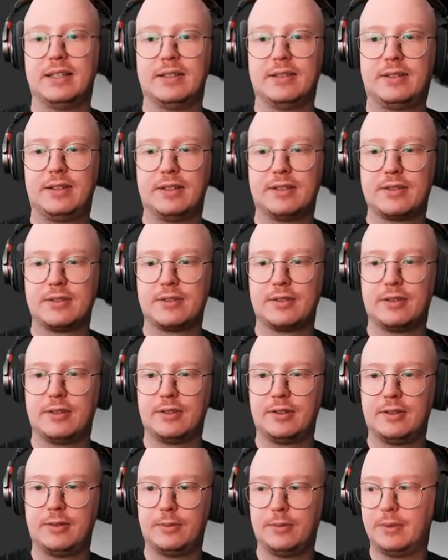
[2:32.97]
now get
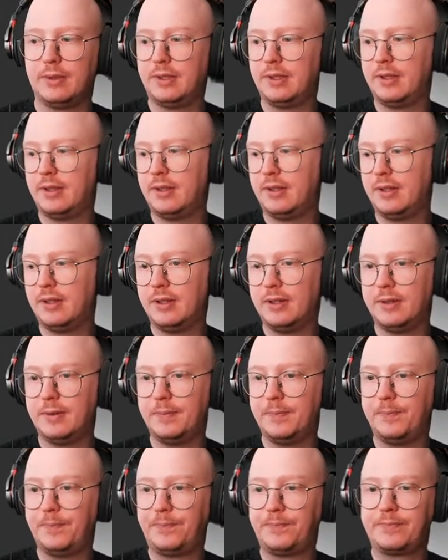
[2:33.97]
started with
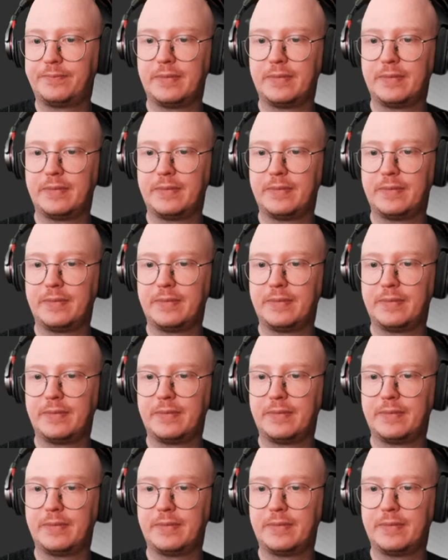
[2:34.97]
um,